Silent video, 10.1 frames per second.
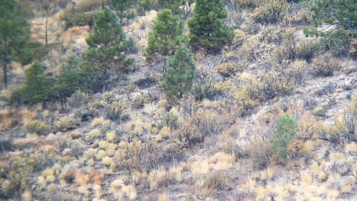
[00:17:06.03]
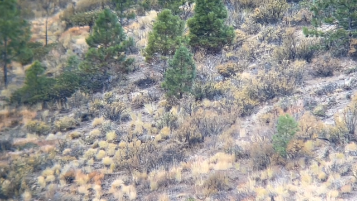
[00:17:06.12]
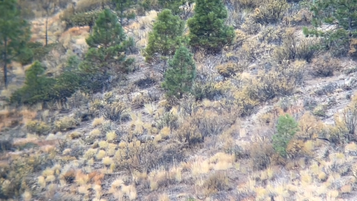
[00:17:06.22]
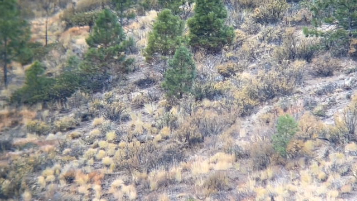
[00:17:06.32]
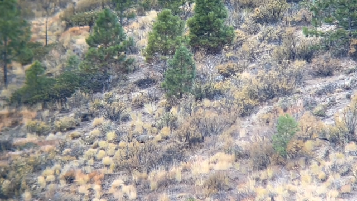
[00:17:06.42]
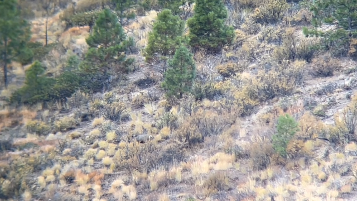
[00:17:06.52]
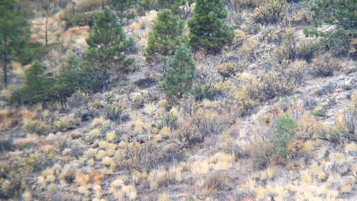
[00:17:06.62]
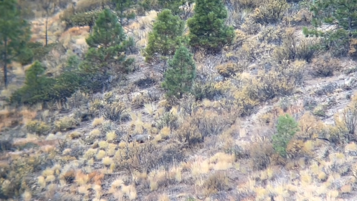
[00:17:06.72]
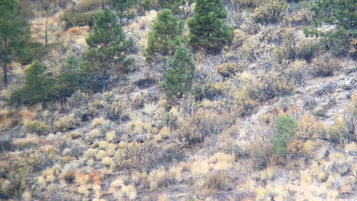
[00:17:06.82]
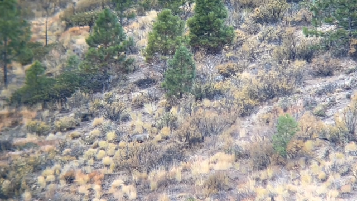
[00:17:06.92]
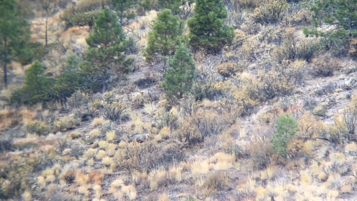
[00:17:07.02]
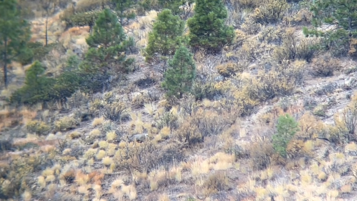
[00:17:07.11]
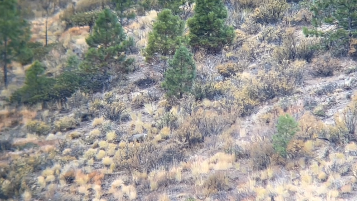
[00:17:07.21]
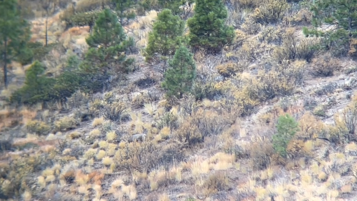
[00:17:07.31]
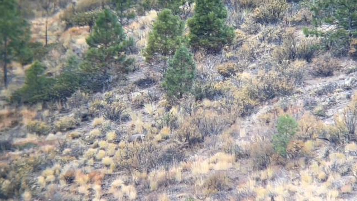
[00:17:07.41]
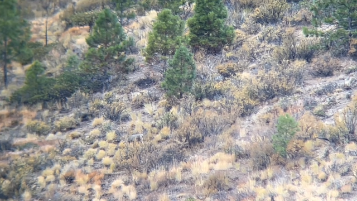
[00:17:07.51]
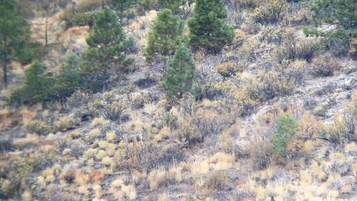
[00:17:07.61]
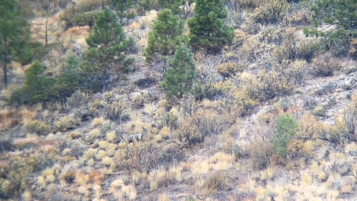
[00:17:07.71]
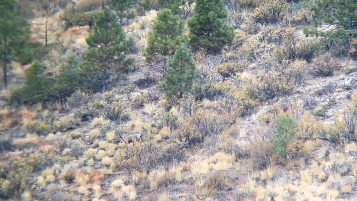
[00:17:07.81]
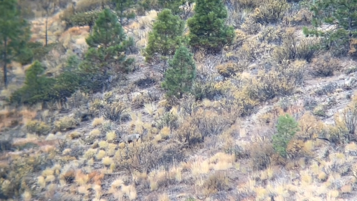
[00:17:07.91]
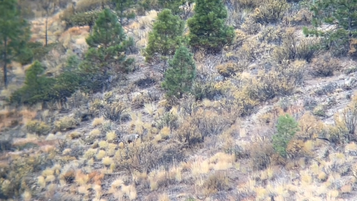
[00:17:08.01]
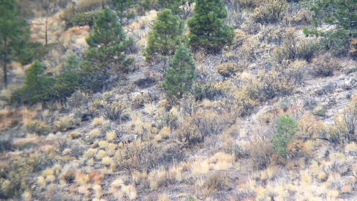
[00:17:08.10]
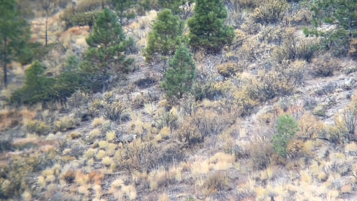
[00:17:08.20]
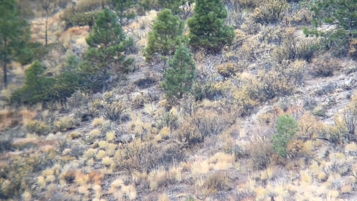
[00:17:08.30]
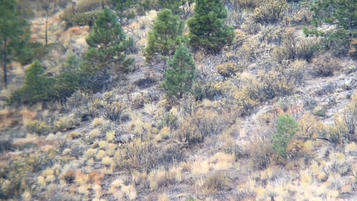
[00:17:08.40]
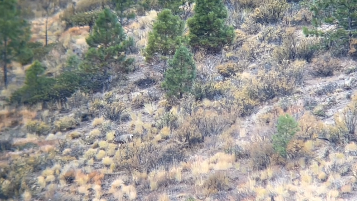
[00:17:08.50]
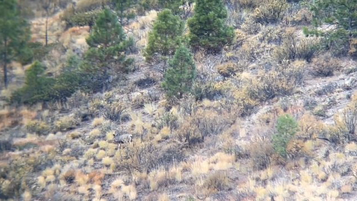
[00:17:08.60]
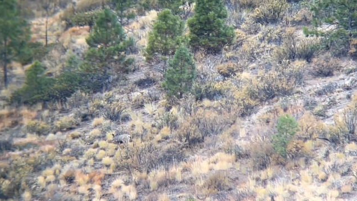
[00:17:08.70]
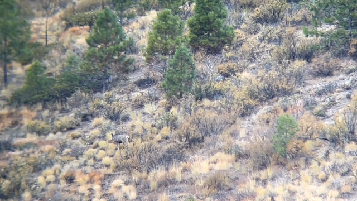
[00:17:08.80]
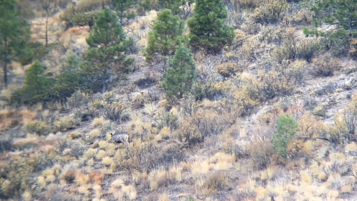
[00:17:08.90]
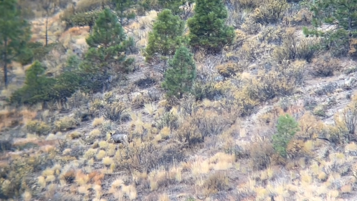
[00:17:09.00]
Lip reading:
[unreadable: no face in view]